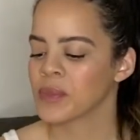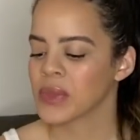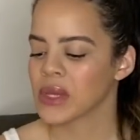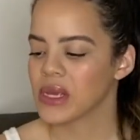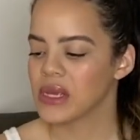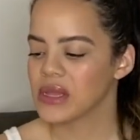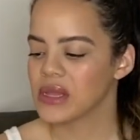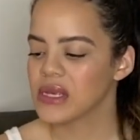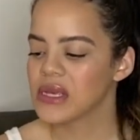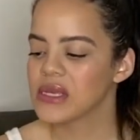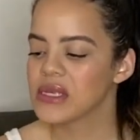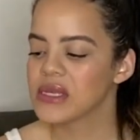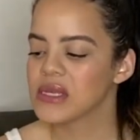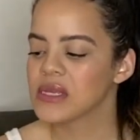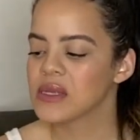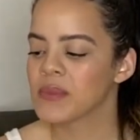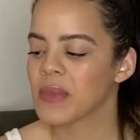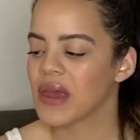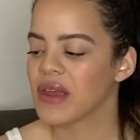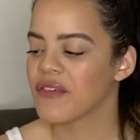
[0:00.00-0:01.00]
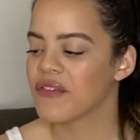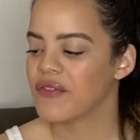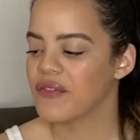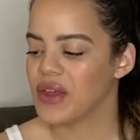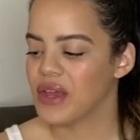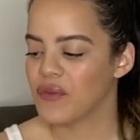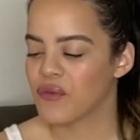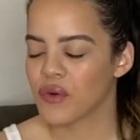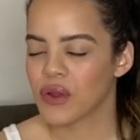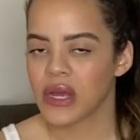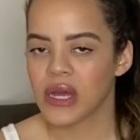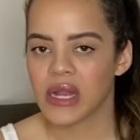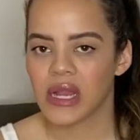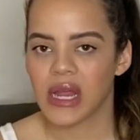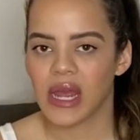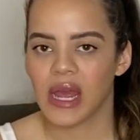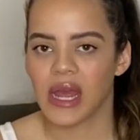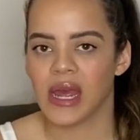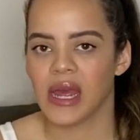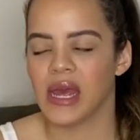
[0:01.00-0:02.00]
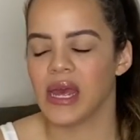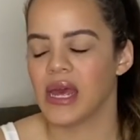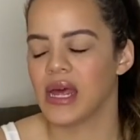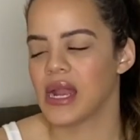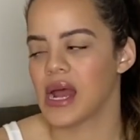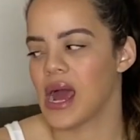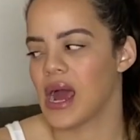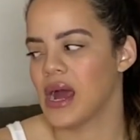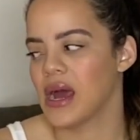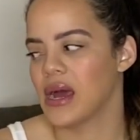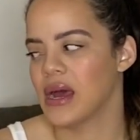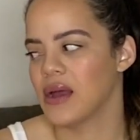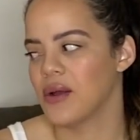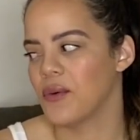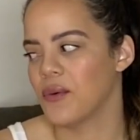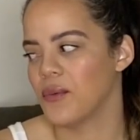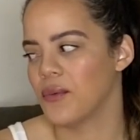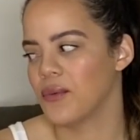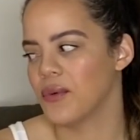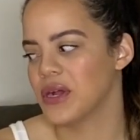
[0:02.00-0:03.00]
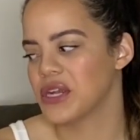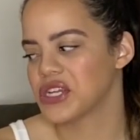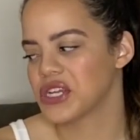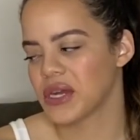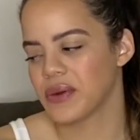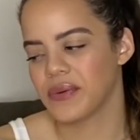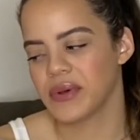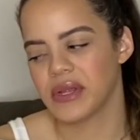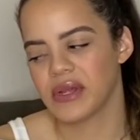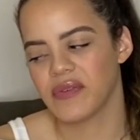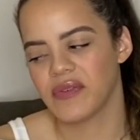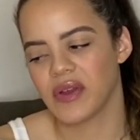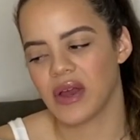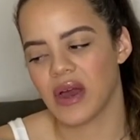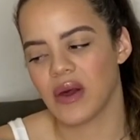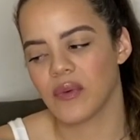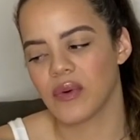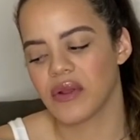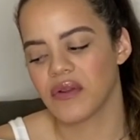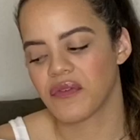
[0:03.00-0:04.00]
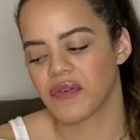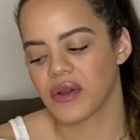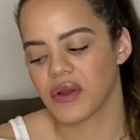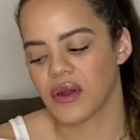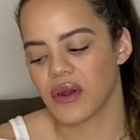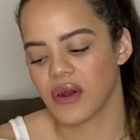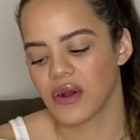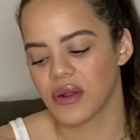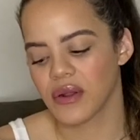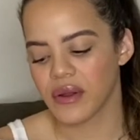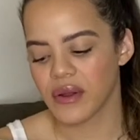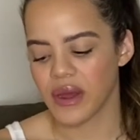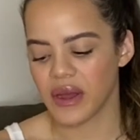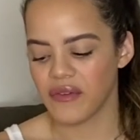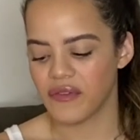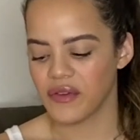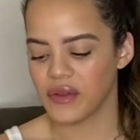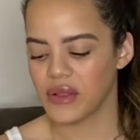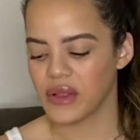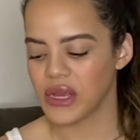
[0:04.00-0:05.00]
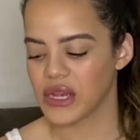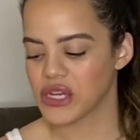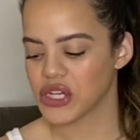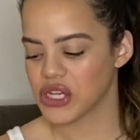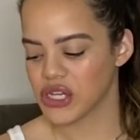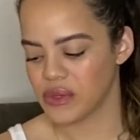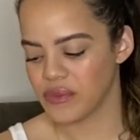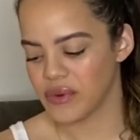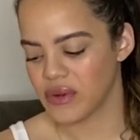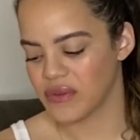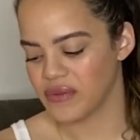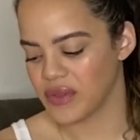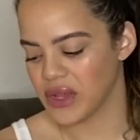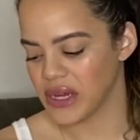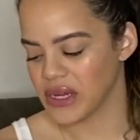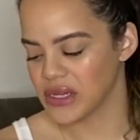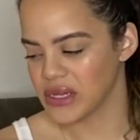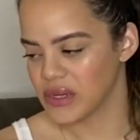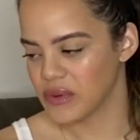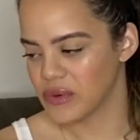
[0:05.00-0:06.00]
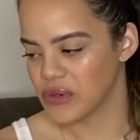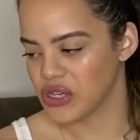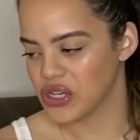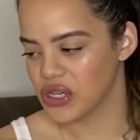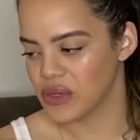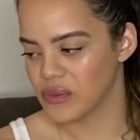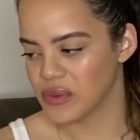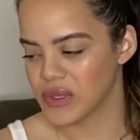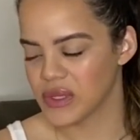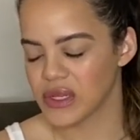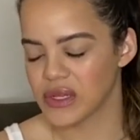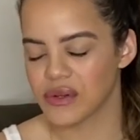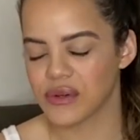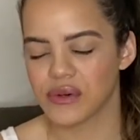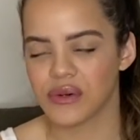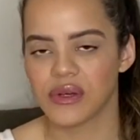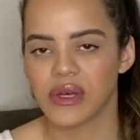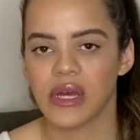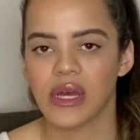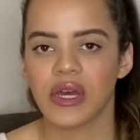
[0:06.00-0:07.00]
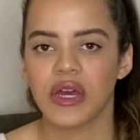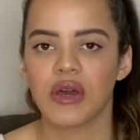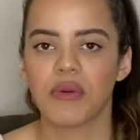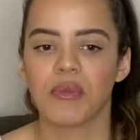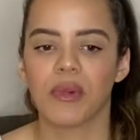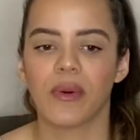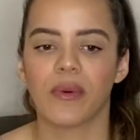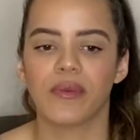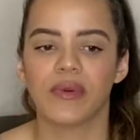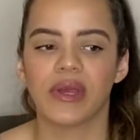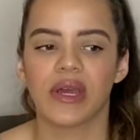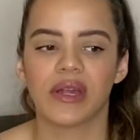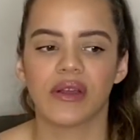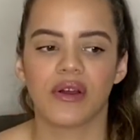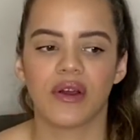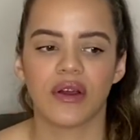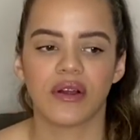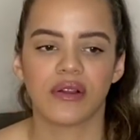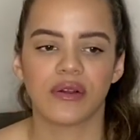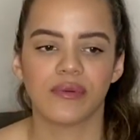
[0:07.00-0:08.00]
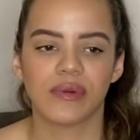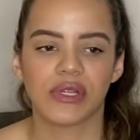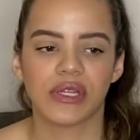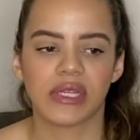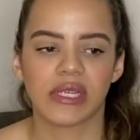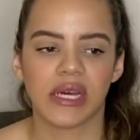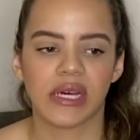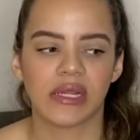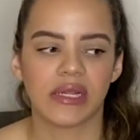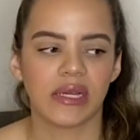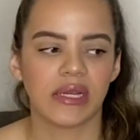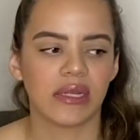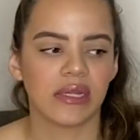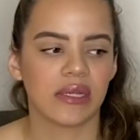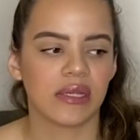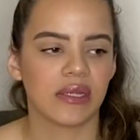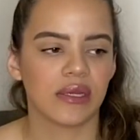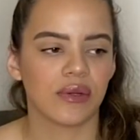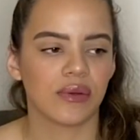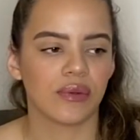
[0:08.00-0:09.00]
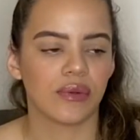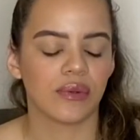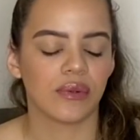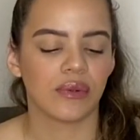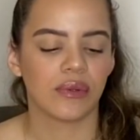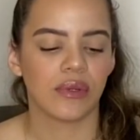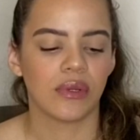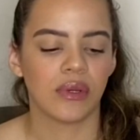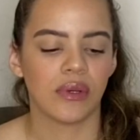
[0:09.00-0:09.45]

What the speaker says: This is my favorite, and I wish I would have got one for Carter. I feel like she would have liked it when she was little. But when we had Carter, we just had like this little